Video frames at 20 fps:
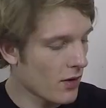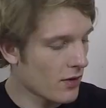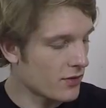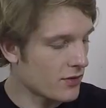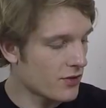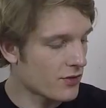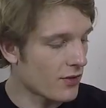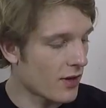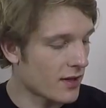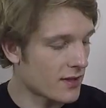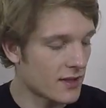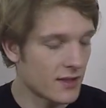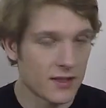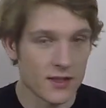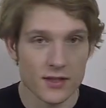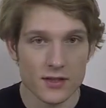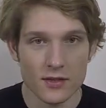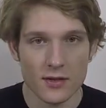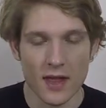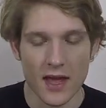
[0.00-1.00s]
instructed to
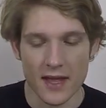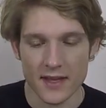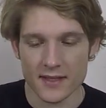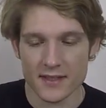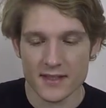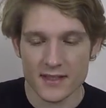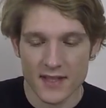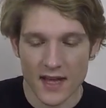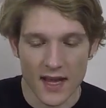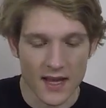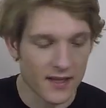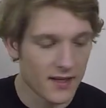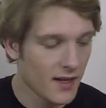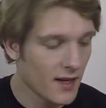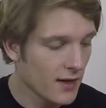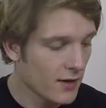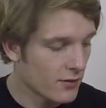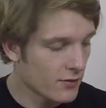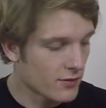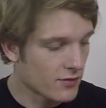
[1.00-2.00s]
do that. Instead,
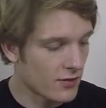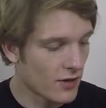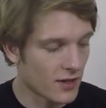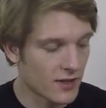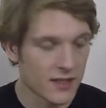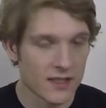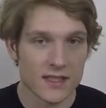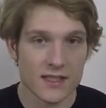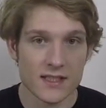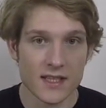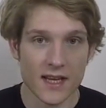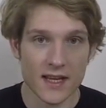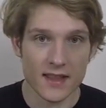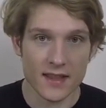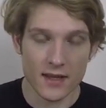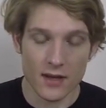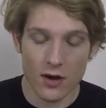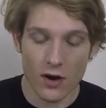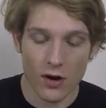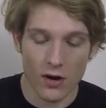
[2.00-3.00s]
you're instructed to take the
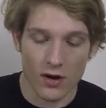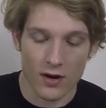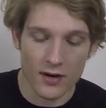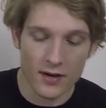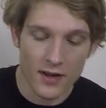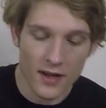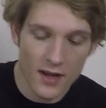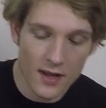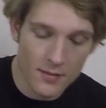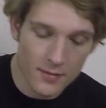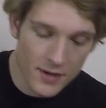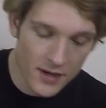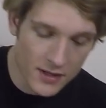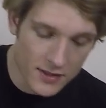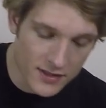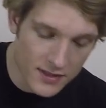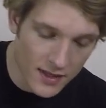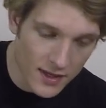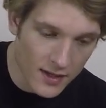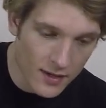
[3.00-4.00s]
card,
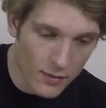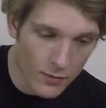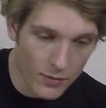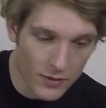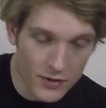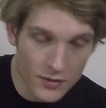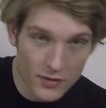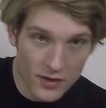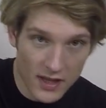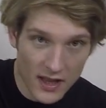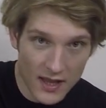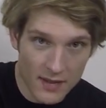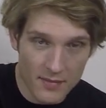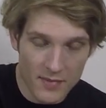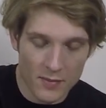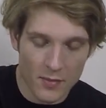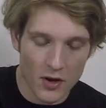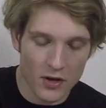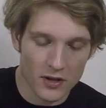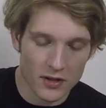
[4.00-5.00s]
because when you claim
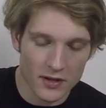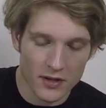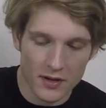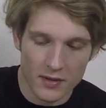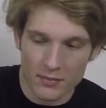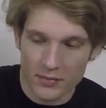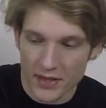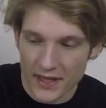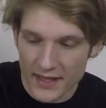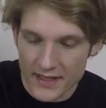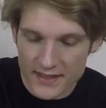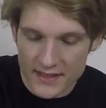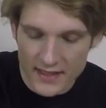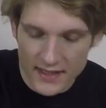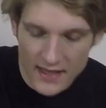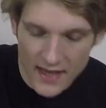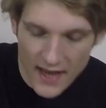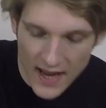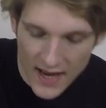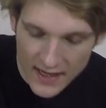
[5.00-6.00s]
the model, you can place it
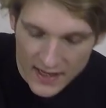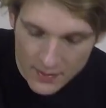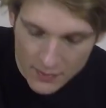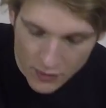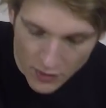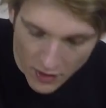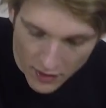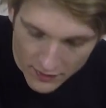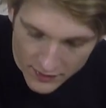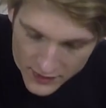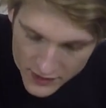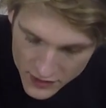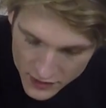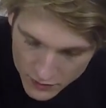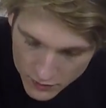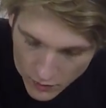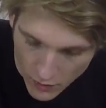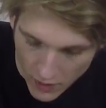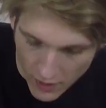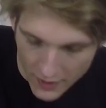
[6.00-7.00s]
in any province you
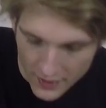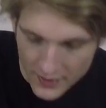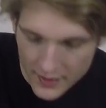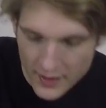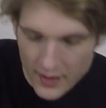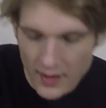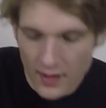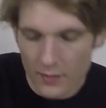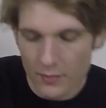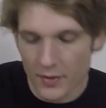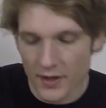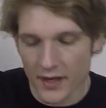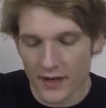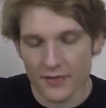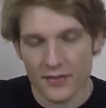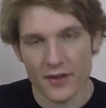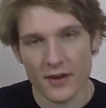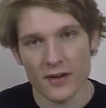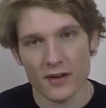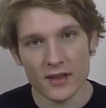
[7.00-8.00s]
want. But if
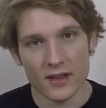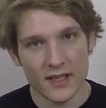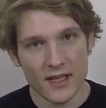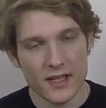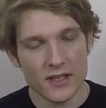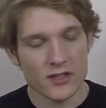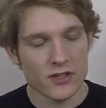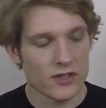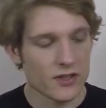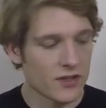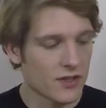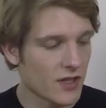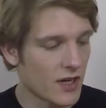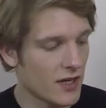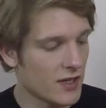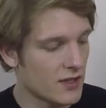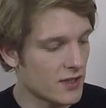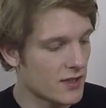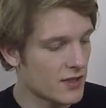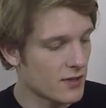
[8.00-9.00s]
their allegiance
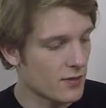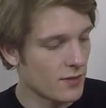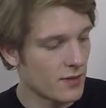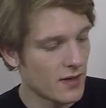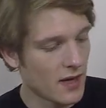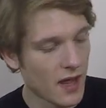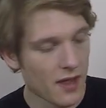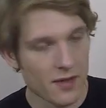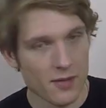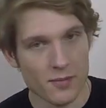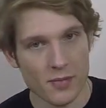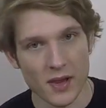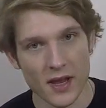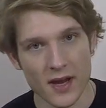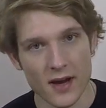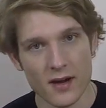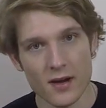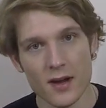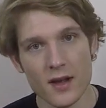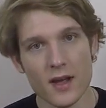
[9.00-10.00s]
changes to another
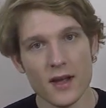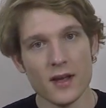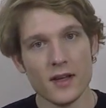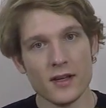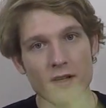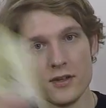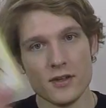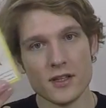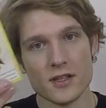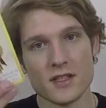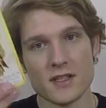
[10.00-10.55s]
player, you just